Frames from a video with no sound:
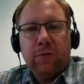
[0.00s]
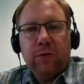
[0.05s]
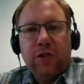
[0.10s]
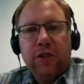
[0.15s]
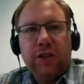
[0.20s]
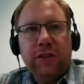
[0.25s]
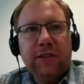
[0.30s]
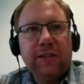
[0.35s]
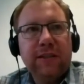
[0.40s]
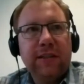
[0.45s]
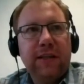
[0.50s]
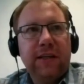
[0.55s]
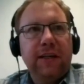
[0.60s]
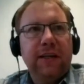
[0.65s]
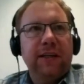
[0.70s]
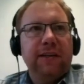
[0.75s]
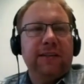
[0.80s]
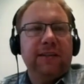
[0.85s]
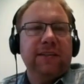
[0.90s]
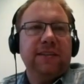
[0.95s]
helps
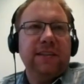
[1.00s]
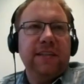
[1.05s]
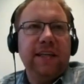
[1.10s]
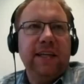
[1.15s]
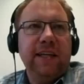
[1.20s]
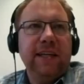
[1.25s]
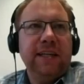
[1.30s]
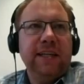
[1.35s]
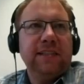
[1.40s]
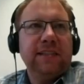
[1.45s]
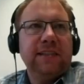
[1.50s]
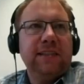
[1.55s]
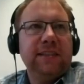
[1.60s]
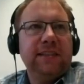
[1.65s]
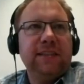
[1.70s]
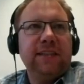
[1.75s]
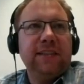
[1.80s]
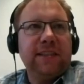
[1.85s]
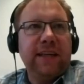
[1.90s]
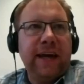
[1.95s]
the implementer to
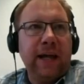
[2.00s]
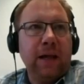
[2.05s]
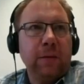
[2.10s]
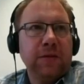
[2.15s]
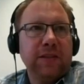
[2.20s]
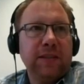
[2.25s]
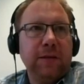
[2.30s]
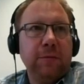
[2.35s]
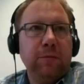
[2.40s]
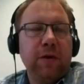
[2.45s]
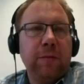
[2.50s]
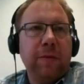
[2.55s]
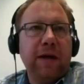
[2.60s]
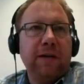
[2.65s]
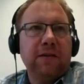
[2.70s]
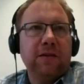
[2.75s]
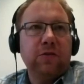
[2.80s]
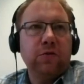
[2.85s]
hide data a bit,